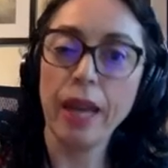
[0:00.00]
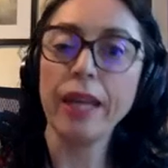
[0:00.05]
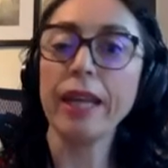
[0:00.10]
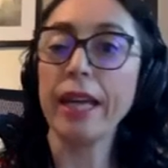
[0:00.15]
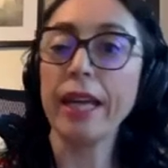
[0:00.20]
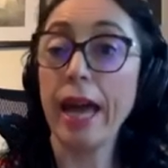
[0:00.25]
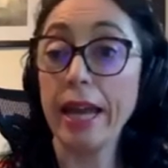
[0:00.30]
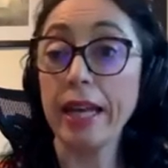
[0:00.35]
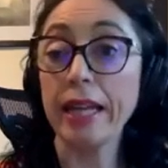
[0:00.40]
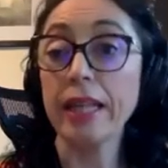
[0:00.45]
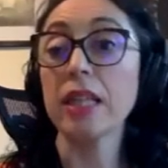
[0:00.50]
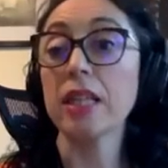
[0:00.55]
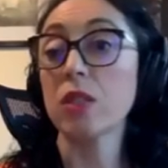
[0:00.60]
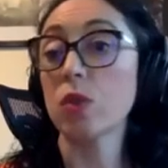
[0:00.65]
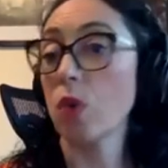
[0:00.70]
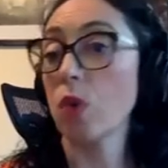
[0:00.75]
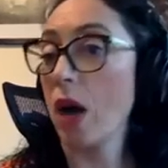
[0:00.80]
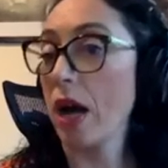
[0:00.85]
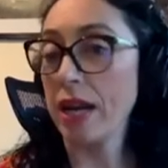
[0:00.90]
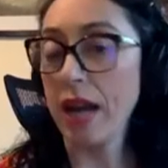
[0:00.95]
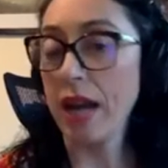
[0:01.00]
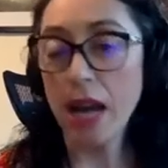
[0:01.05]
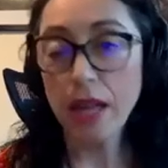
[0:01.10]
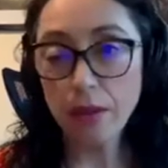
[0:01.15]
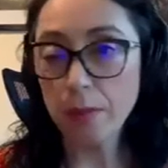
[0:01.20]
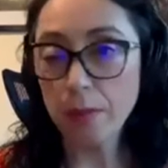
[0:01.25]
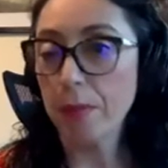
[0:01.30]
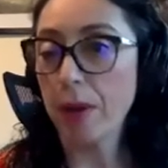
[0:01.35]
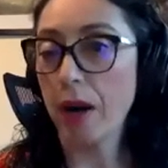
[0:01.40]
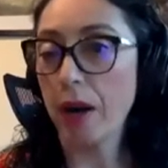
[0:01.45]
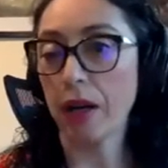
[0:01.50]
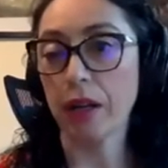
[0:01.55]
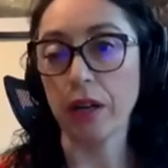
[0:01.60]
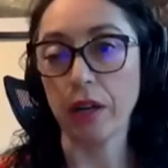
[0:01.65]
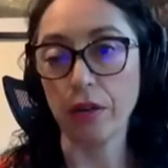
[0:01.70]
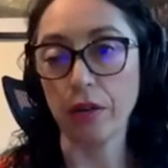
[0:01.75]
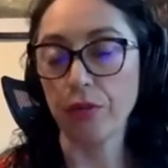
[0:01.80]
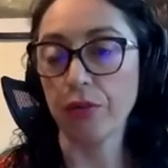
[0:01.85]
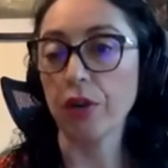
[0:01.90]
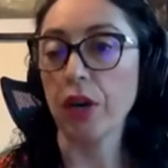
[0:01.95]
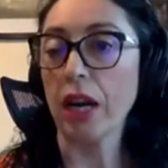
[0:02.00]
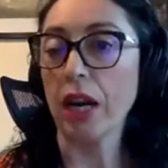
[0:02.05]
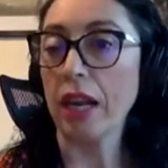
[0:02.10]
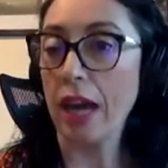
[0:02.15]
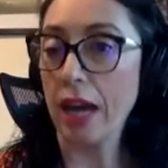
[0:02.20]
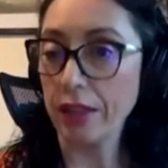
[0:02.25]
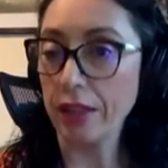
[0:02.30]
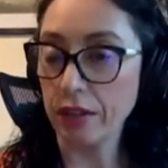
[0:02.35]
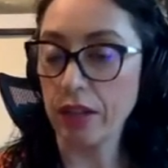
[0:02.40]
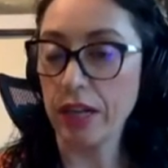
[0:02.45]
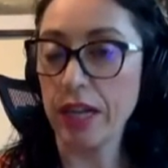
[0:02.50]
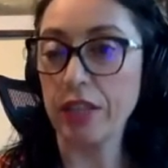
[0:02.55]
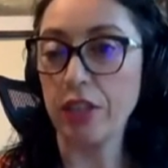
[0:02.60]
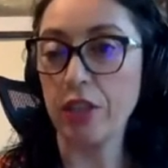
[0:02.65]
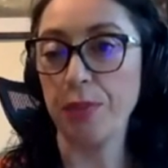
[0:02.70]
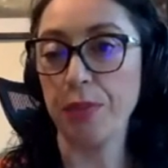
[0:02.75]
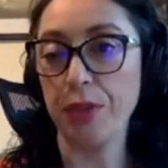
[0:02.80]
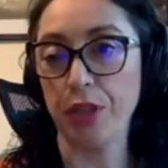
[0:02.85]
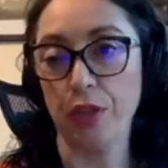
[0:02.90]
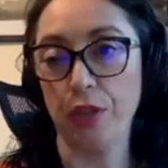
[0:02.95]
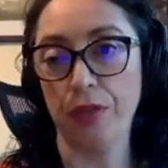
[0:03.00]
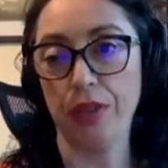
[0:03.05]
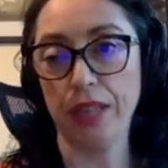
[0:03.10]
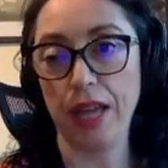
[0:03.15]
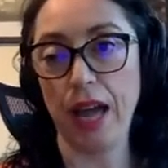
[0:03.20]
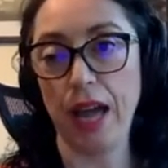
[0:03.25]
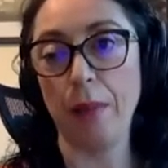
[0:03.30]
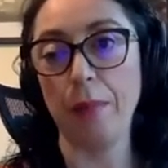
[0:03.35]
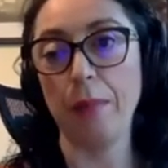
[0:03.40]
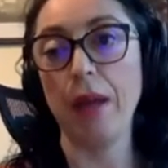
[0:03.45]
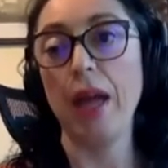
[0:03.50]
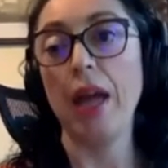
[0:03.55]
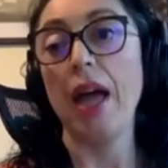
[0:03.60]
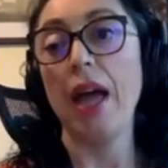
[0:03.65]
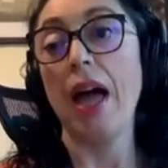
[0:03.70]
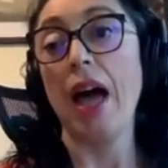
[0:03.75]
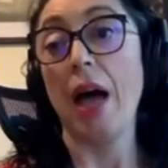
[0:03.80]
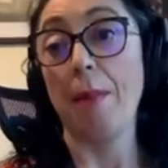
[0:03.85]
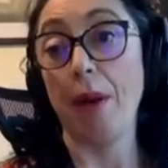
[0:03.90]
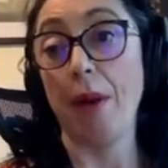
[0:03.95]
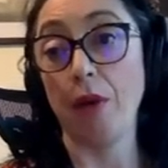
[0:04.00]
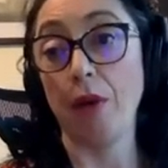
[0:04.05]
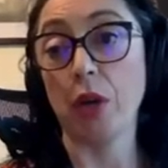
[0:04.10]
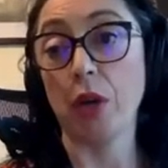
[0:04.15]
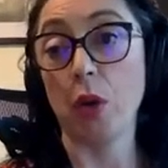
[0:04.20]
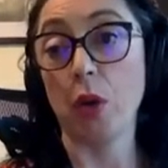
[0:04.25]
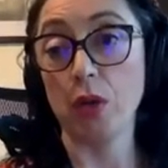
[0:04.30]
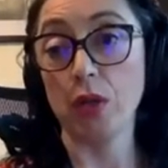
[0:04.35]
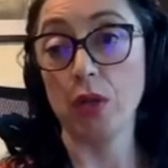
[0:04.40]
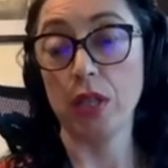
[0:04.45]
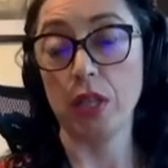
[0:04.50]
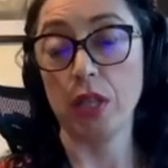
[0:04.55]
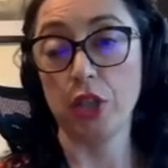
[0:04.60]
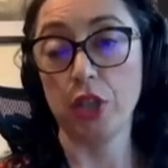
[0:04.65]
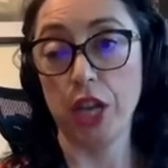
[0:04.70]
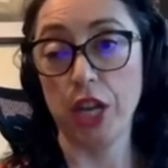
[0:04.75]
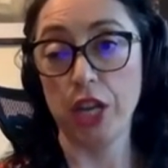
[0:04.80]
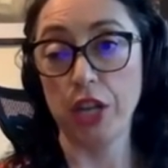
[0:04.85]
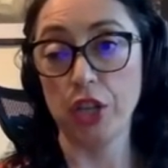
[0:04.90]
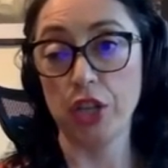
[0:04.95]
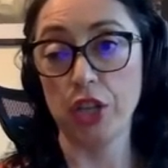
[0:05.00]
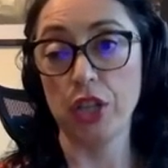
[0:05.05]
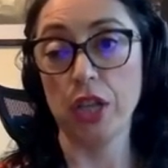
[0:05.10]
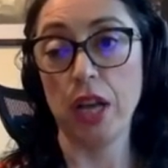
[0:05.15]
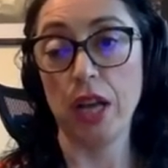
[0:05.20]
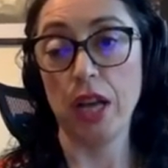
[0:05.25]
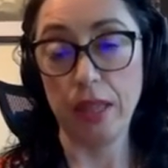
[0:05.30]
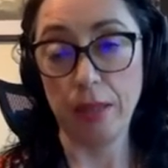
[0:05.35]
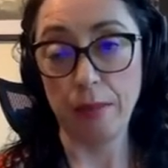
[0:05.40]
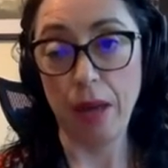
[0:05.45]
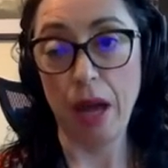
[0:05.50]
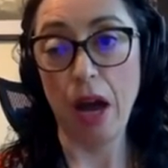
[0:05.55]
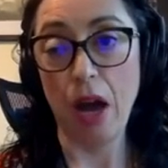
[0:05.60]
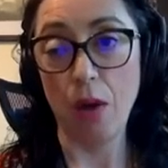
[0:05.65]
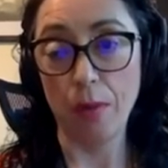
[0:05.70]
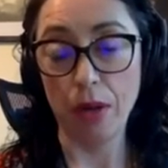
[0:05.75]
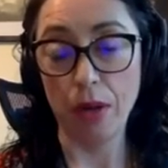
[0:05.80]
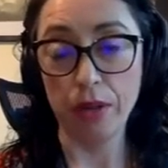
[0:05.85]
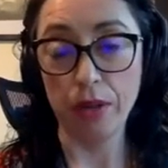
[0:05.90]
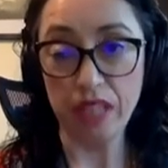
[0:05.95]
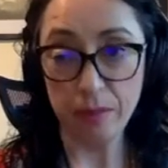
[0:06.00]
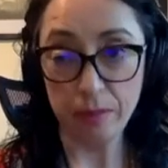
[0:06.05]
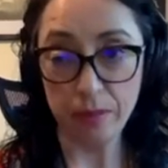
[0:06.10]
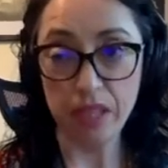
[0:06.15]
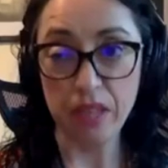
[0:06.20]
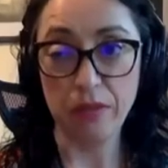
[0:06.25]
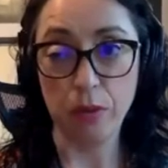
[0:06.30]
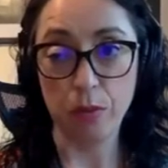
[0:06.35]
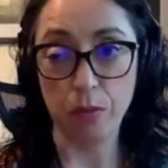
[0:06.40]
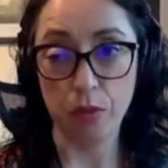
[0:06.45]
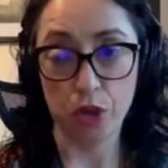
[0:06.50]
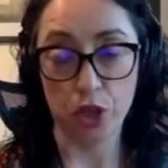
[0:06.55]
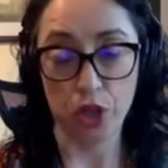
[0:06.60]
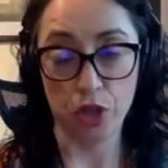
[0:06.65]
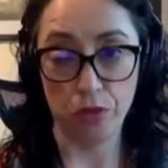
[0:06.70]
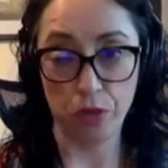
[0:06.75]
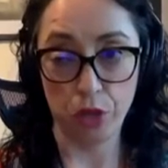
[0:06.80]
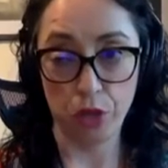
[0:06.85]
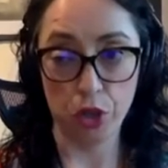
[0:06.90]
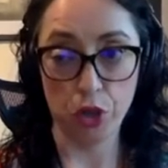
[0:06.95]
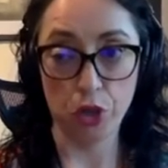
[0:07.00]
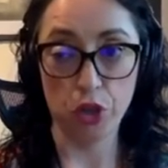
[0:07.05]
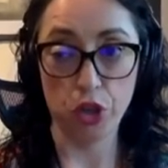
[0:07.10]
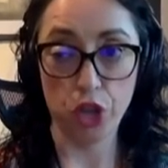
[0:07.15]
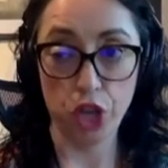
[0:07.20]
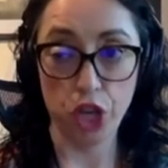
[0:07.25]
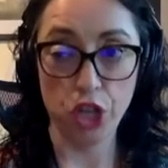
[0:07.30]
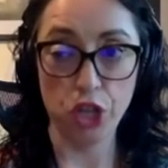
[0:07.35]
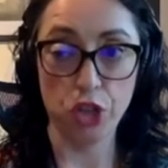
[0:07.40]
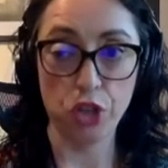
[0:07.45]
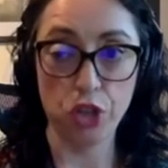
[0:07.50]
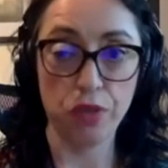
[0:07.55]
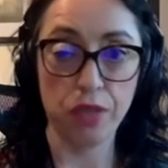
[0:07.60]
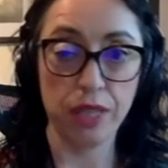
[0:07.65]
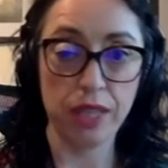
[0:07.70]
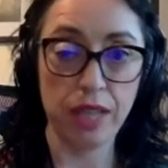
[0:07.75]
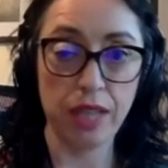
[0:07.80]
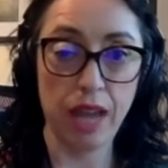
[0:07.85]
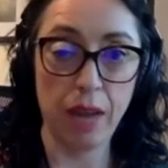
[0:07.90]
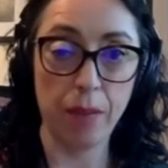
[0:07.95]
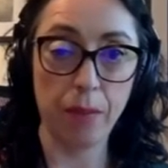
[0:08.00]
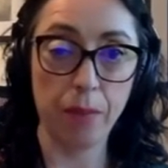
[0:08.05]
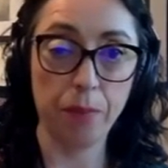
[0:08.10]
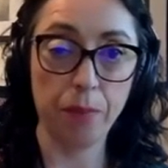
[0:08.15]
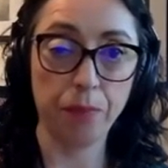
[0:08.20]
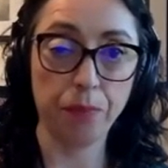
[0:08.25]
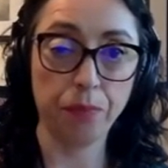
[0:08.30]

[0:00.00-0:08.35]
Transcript: And again, this is another marker for a later period of time about the coastal change and, and how about this specific portion of the shore changed over time.